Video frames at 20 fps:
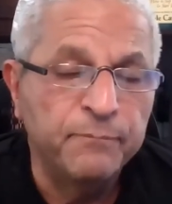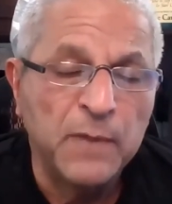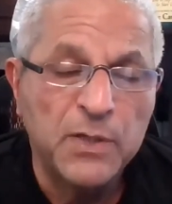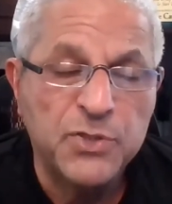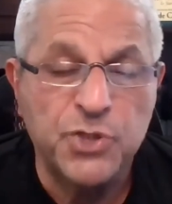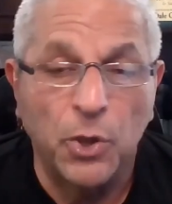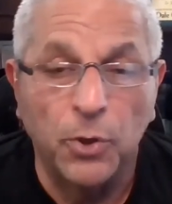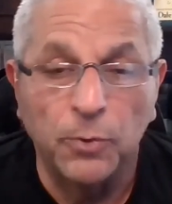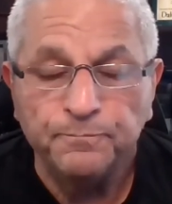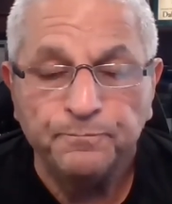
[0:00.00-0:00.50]

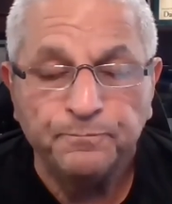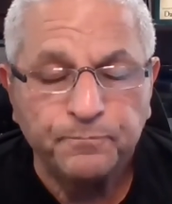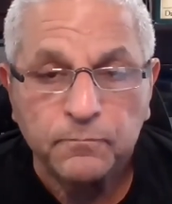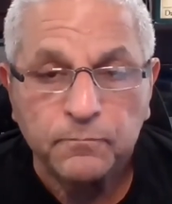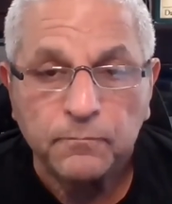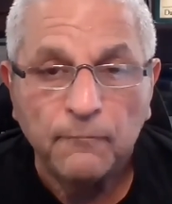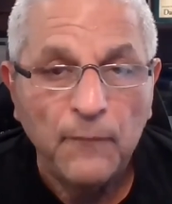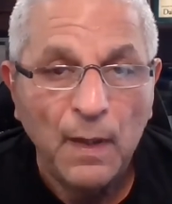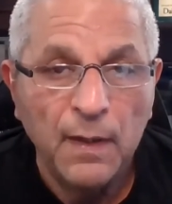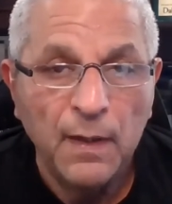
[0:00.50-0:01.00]
So
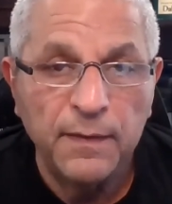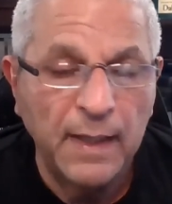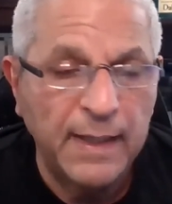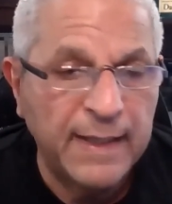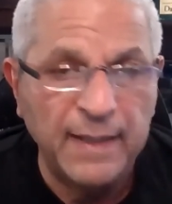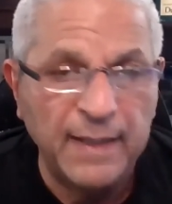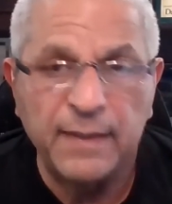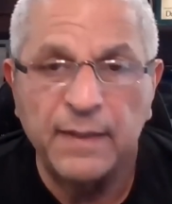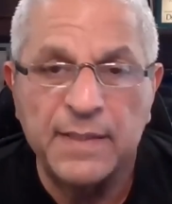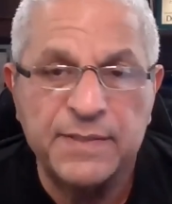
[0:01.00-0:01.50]

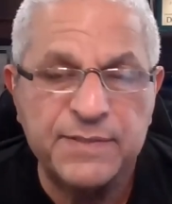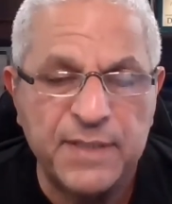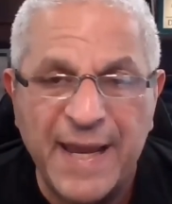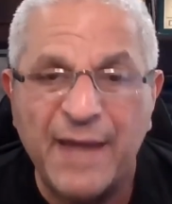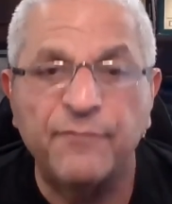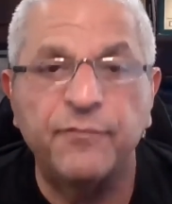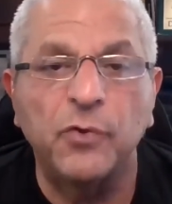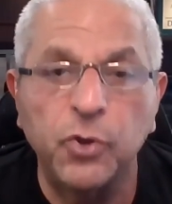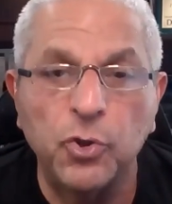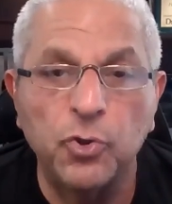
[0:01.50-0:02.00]
again, it's an
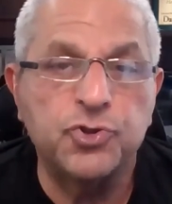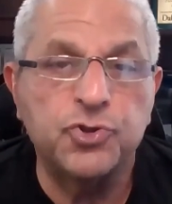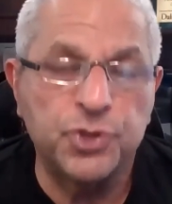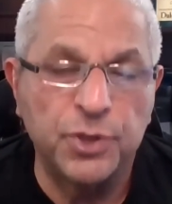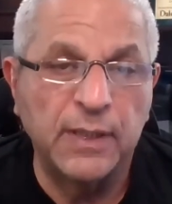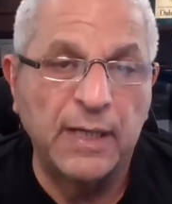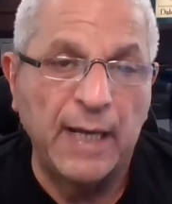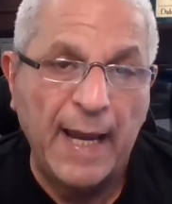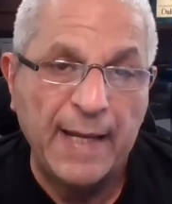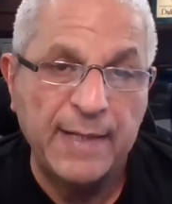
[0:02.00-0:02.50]

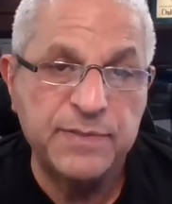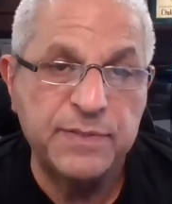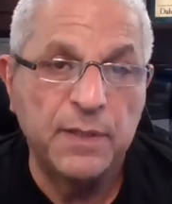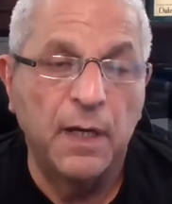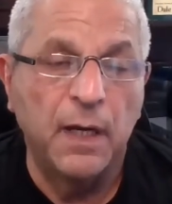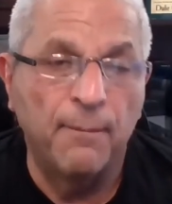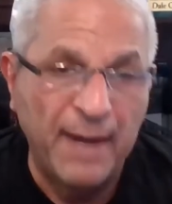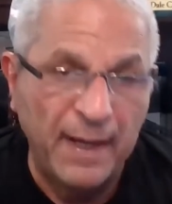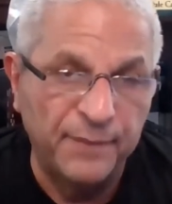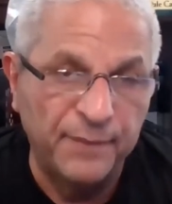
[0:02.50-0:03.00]
evolution, guys,
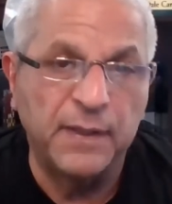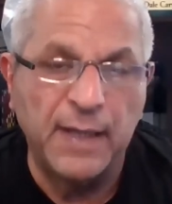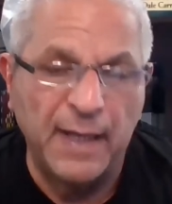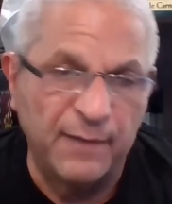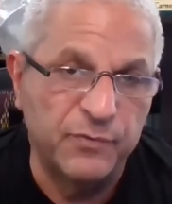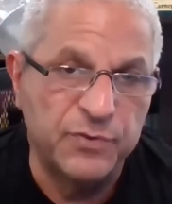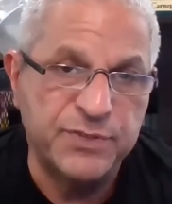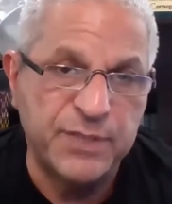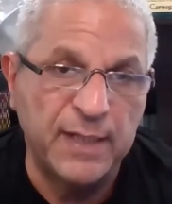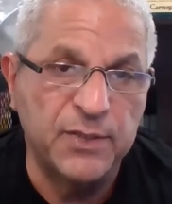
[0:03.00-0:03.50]
about the
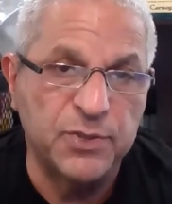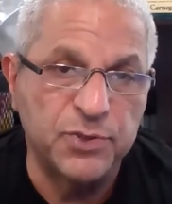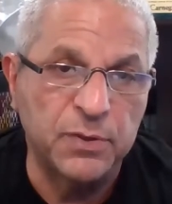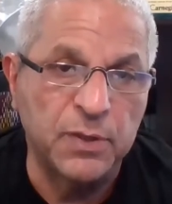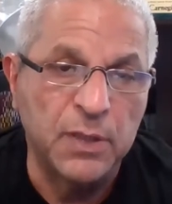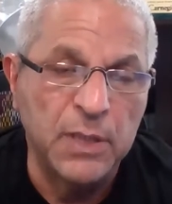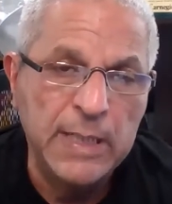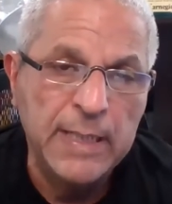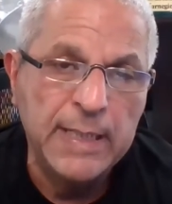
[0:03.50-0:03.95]
conversation.